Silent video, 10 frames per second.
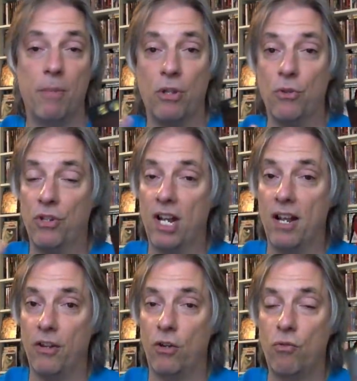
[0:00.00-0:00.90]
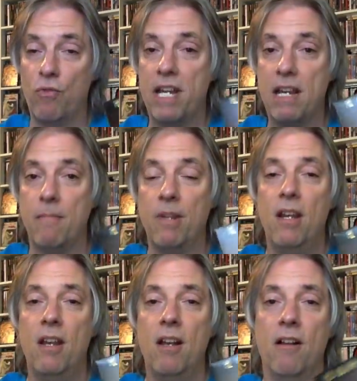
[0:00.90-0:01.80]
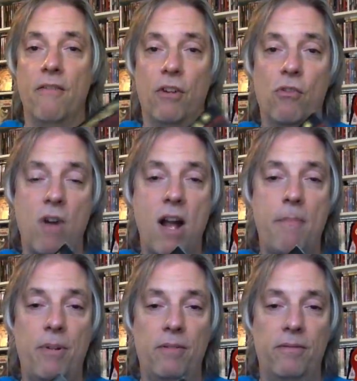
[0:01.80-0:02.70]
But those are kind of the cream of the crop